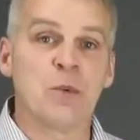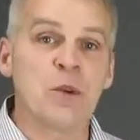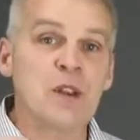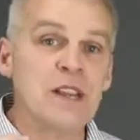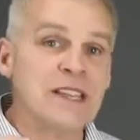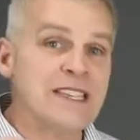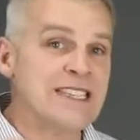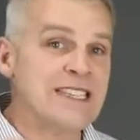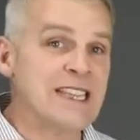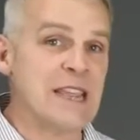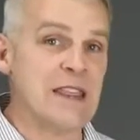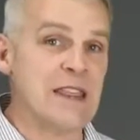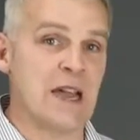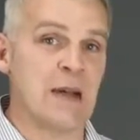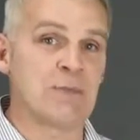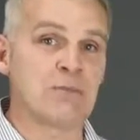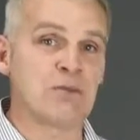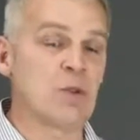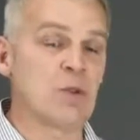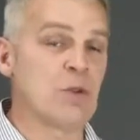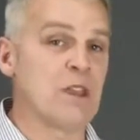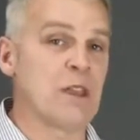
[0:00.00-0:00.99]
when I say that,
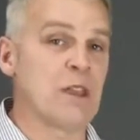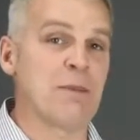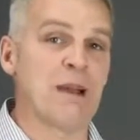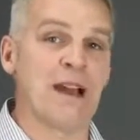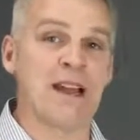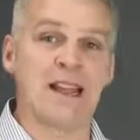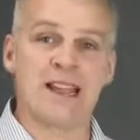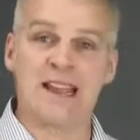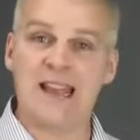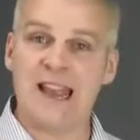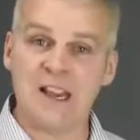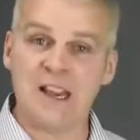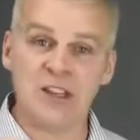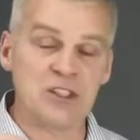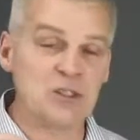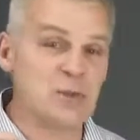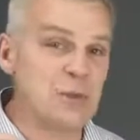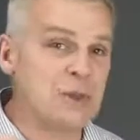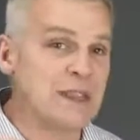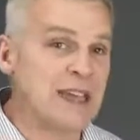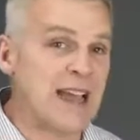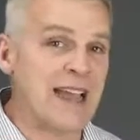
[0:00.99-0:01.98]
I'm talking about
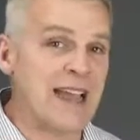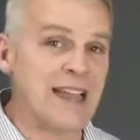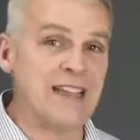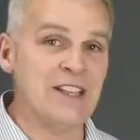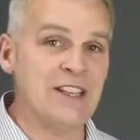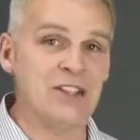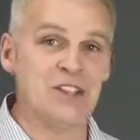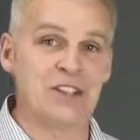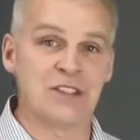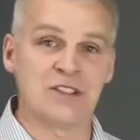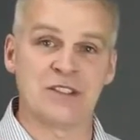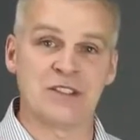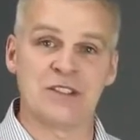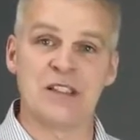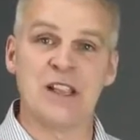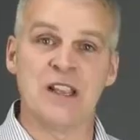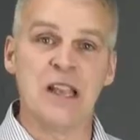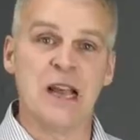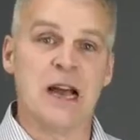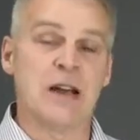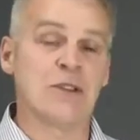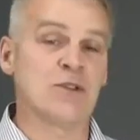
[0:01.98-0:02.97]
connections with agents,
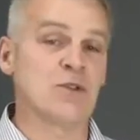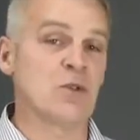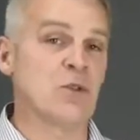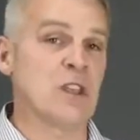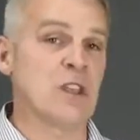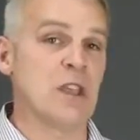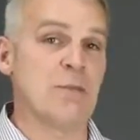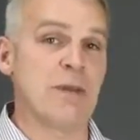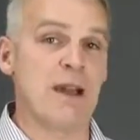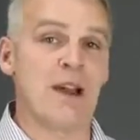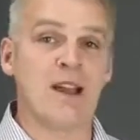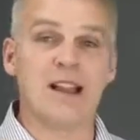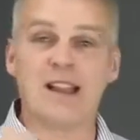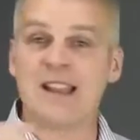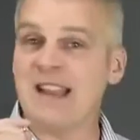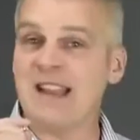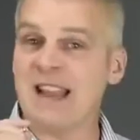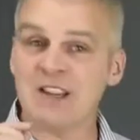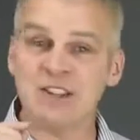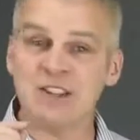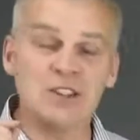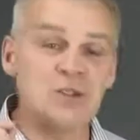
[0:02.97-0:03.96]
I'm talking about
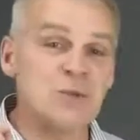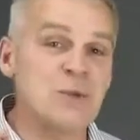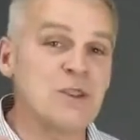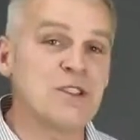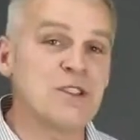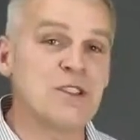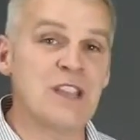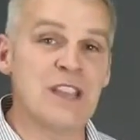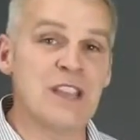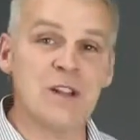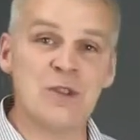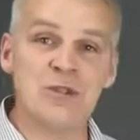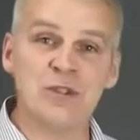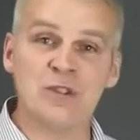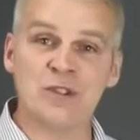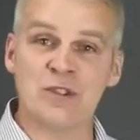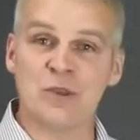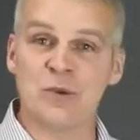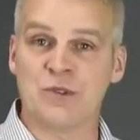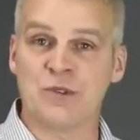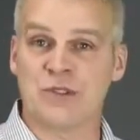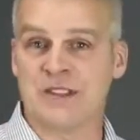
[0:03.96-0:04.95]
connections with deal
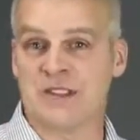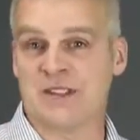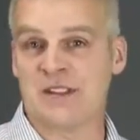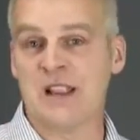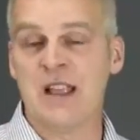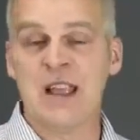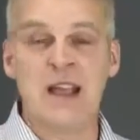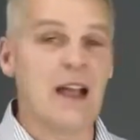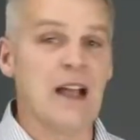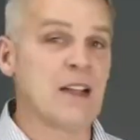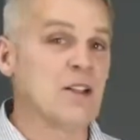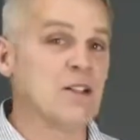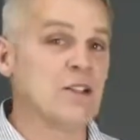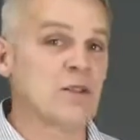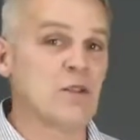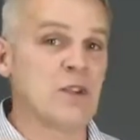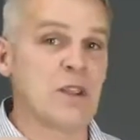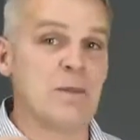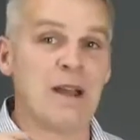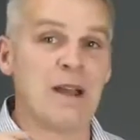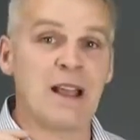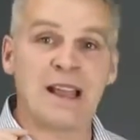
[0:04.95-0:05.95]
sources, I'm
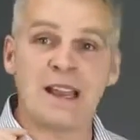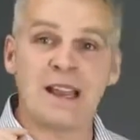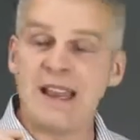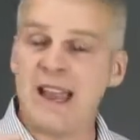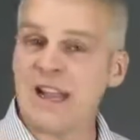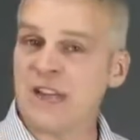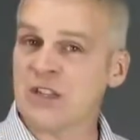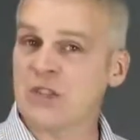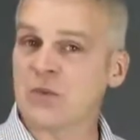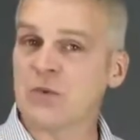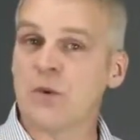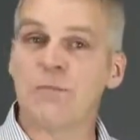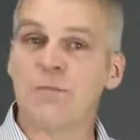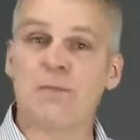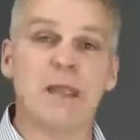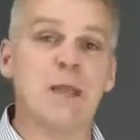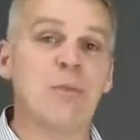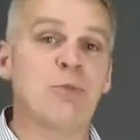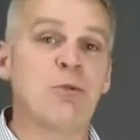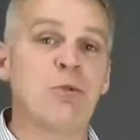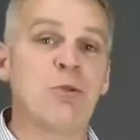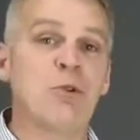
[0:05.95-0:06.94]
talking about connections with
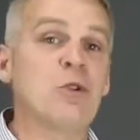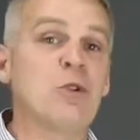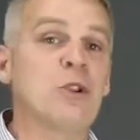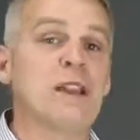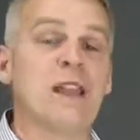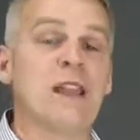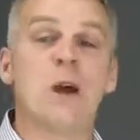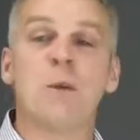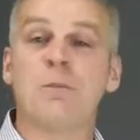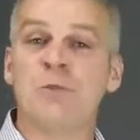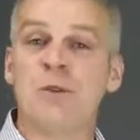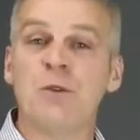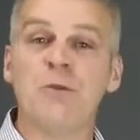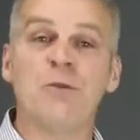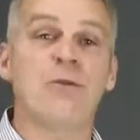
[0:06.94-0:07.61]
people who can help you